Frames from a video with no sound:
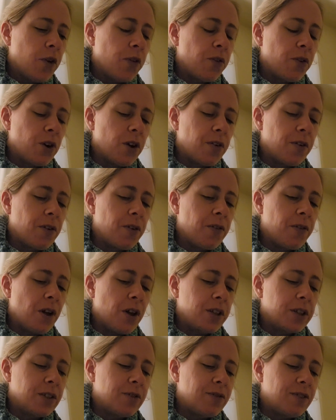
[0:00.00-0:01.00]
forever
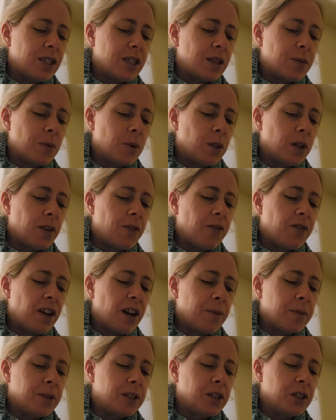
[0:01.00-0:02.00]
felt invisible in
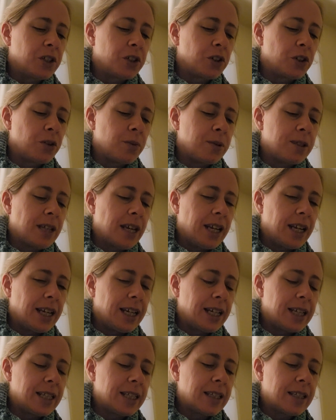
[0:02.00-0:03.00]
family or group
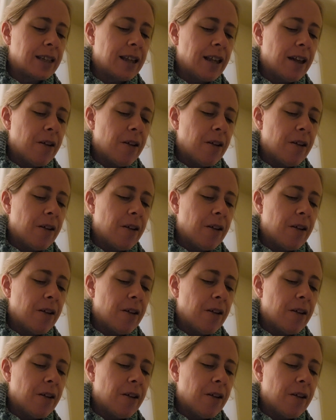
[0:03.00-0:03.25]
settings.